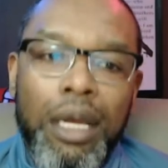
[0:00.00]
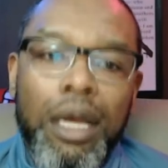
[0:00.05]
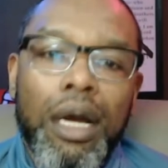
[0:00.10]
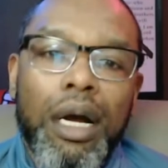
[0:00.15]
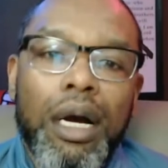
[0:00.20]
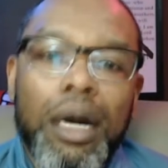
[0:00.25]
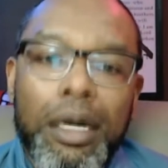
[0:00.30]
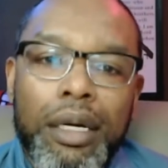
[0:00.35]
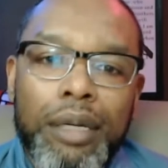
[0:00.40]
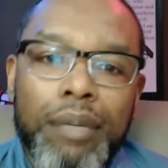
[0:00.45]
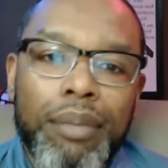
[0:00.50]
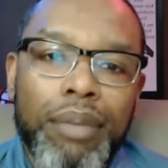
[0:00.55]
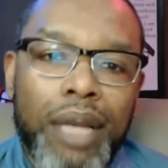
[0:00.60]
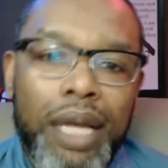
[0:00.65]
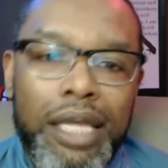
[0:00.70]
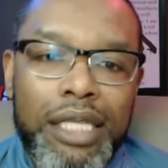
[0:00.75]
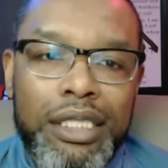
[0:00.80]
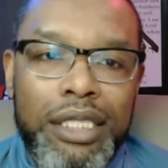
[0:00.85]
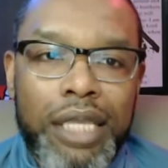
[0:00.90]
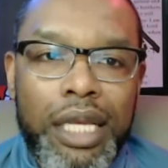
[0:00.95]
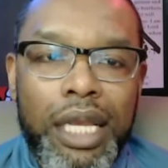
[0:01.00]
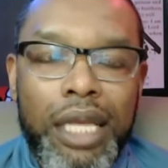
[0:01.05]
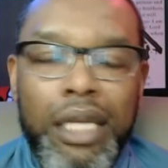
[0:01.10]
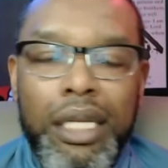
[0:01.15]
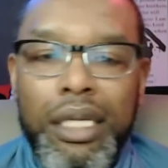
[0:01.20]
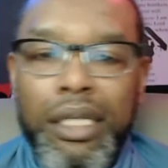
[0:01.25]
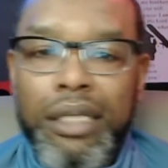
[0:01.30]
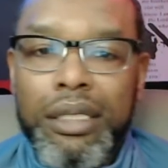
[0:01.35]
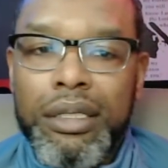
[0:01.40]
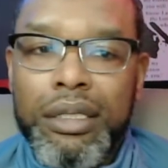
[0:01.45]
And the blockchain
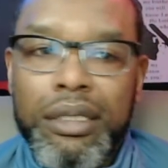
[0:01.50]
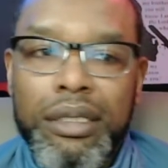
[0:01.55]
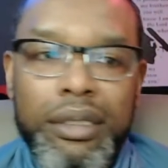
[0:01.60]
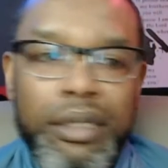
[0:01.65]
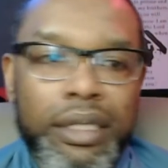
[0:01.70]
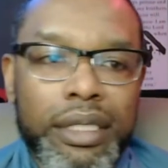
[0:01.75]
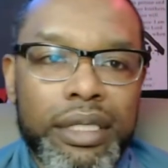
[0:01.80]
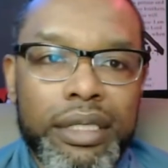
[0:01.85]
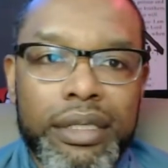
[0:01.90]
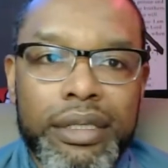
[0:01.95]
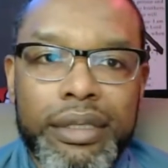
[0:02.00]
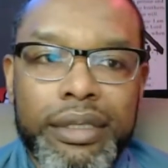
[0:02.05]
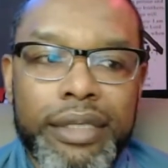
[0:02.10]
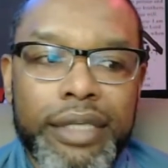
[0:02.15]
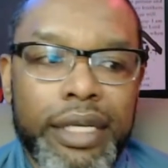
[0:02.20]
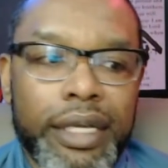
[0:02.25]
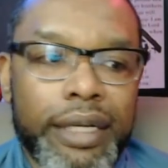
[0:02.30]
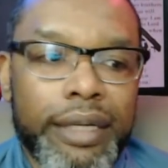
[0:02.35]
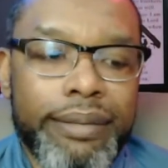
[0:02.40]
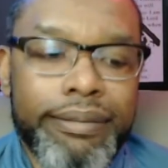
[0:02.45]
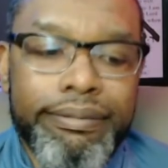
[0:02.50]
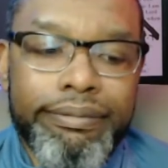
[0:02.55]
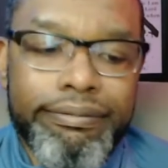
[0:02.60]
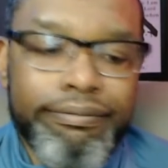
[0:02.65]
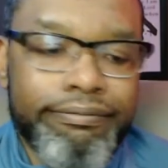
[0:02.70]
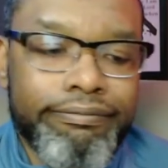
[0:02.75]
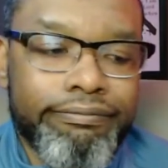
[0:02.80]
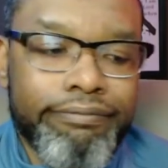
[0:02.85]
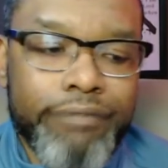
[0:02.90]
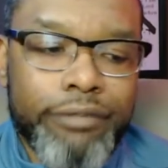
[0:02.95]
is
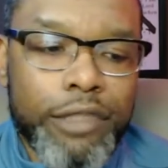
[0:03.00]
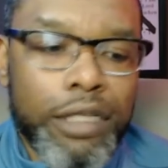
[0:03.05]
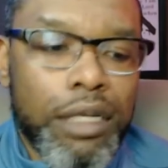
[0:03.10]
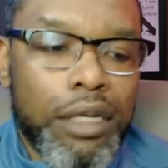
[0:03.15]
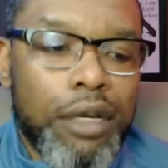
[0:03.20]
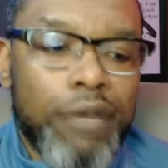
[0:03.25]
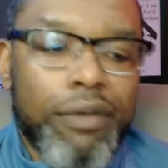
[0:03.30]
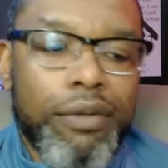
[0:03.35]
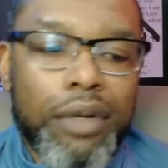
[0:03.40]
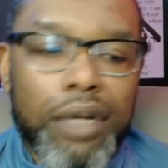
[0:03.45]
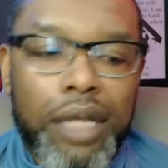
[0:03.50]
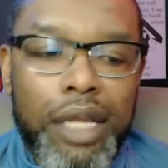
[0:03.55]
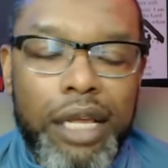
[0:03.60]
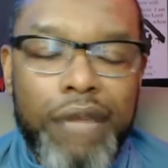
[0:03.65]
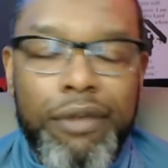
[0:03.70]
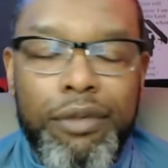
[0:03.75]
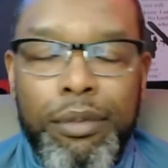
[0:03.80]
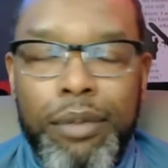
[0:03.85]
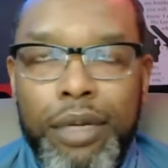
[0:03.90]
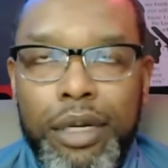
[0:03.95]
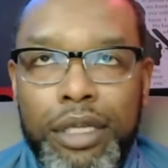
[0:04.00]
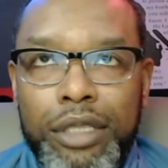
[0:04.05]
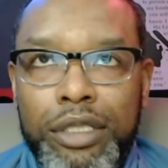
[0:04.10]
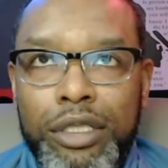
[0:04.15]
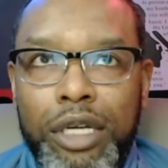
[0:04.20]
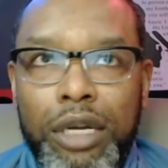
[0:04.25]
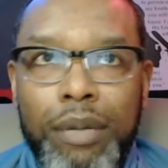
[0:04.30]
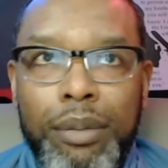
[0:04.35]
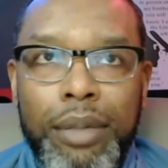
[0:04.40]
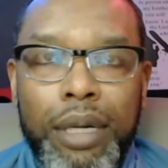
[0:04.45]
for lack of a better
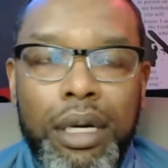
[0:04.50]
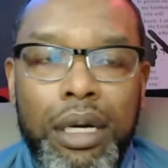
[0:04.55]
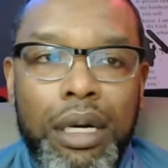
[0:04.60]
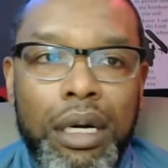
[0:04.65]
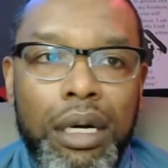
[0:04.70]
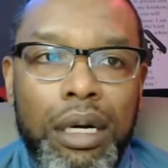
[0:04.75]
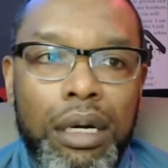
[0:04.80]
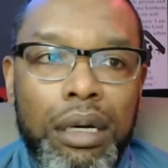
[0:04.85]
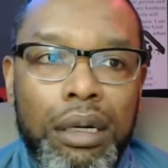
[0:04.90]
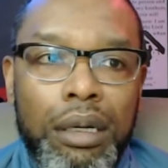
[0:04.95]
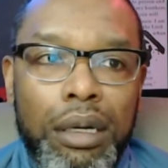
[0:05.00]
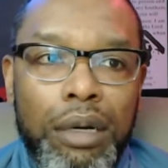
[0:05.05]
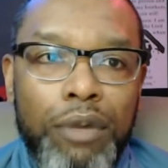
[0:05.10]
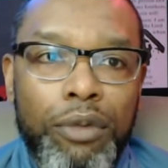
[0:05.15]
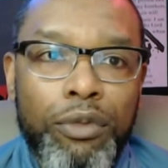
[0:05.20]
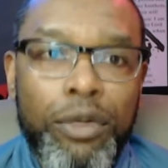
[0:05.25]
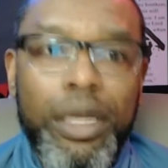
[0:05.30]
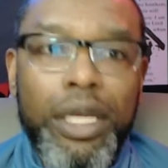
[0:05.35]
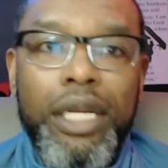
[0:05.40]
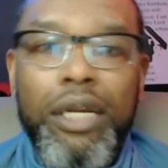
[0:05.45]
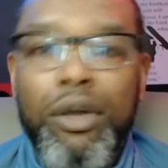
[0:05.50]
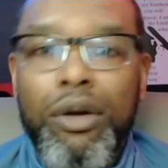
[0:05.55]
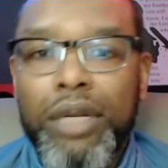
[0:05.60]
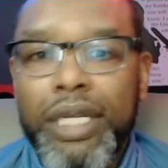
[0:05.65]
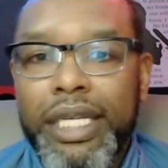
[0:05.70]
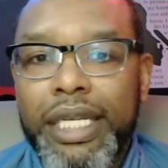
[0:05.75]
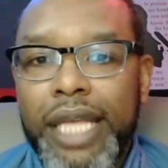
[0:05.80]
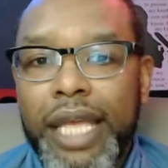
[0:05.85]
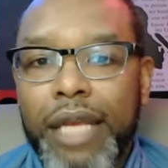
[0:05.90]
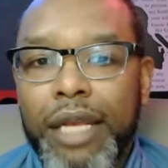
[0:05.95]
term, a
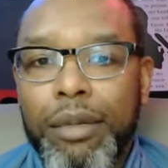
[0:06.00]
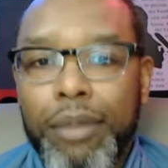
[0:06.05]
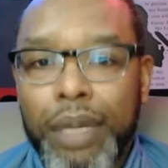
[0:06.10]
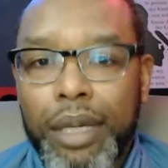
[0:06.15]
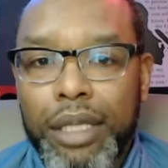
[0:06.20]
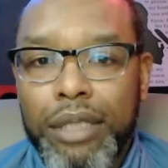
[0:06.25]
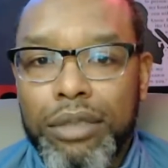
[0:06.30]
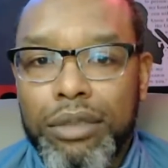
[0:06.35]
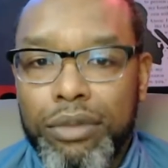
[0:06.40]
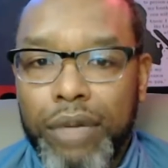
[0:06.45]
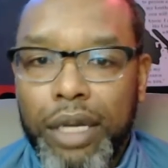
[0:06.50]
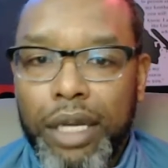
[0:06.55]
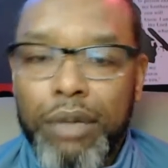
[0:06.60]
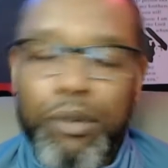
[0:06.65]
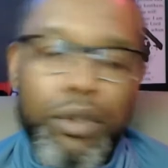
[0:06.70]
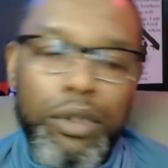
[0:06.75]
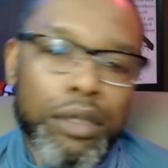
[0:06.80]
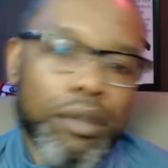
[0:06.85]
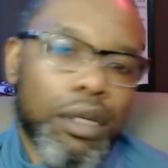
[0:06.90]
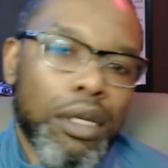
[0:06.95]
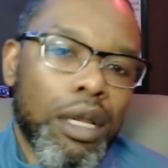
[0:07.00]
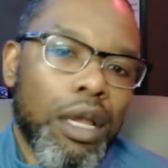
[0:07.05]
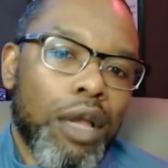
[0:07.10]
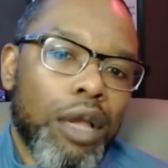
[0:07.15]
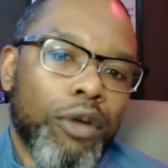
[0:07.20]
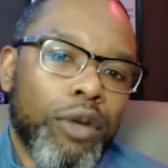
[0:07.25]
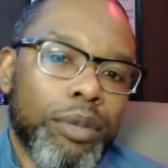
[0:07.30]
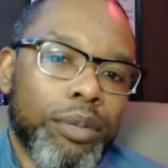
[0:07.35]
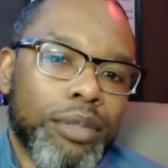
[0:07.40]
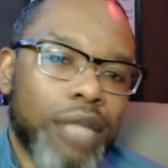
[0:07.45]
read-only database, right? With
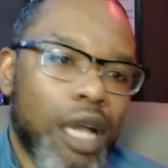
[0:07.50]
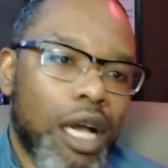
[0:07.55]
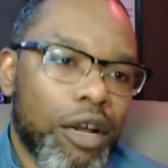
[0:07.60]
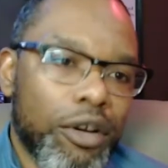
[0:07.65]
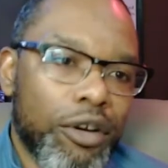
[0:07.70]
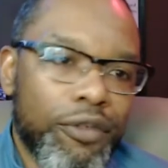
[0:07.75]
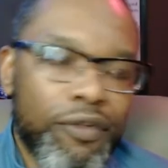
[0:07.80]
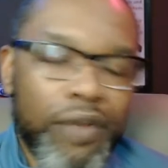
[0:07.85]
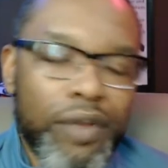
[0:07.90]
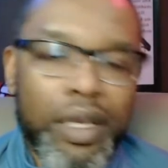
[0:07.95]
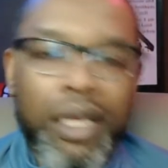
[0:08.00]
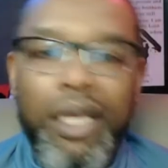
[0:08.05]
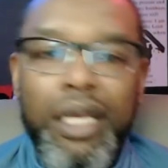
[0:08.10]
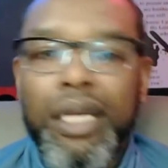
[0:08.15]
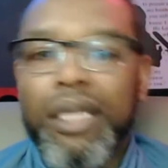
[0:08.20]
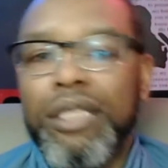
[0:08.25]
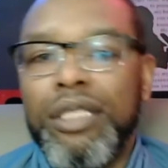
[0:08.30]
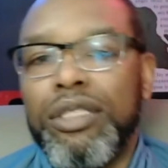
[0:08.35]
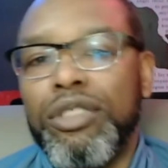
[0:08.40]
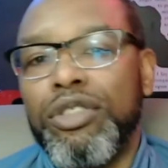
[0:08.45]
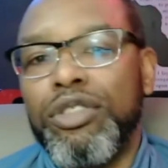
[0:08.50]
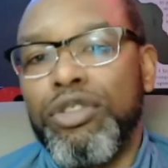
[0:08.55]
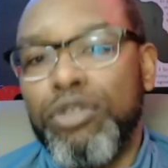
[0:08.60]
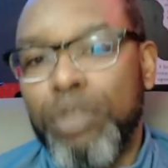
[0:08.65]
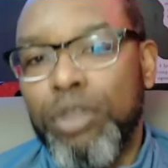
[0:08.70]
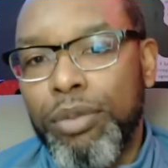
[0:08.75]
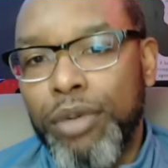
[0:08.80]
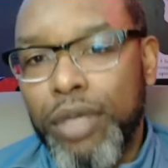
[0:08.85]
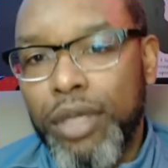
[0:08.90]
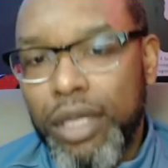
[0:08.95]
cryptography, and it's
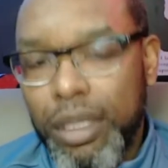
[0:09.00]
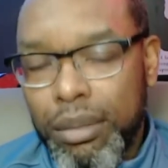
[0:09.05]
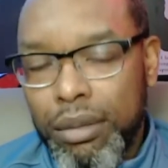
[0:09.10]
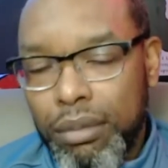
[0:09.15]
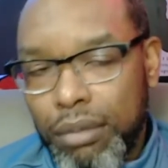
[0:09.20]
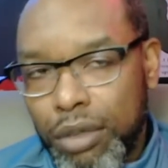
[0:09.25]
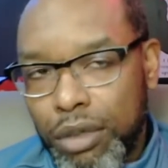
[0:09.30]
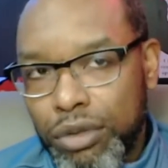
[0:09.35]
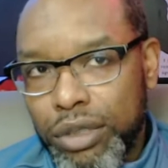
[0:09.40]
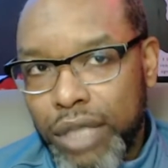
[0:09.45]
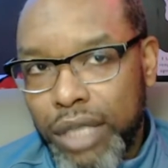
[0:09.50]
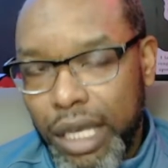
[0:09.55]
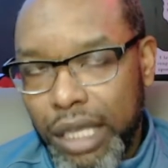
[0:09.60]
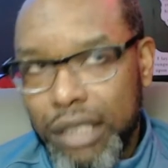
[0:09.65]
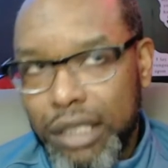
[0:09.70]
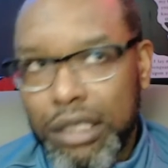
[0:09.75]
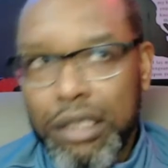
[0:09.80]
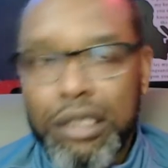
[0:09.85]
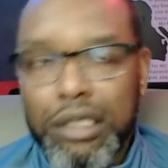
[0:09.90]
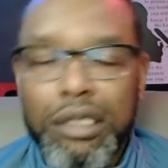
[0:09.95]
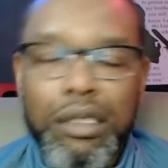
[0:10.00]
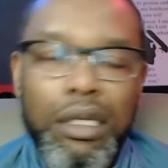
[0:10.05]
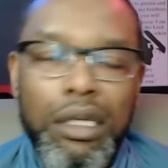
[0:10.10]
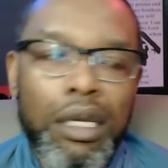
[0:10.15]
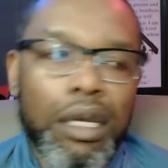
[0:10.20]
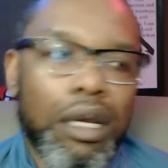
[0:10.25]
distributed in most cases.